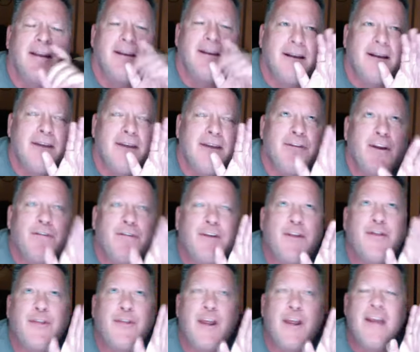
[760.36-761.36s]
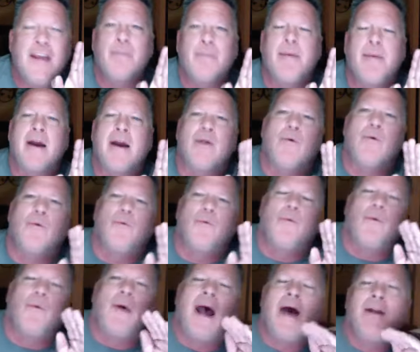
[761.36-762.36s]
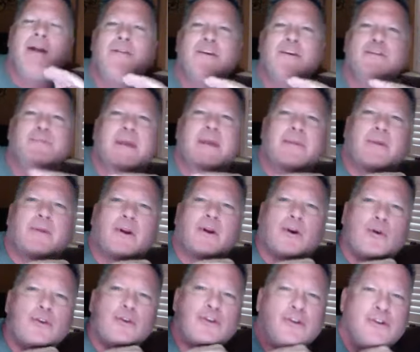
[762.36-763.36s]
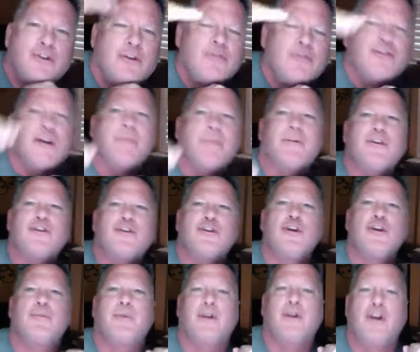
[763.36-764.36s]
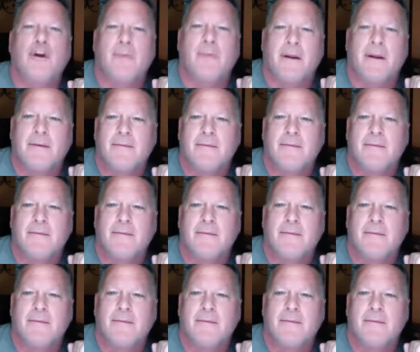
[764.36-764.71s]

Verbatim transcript: if you, if you think about it, how do these people do something superhuman?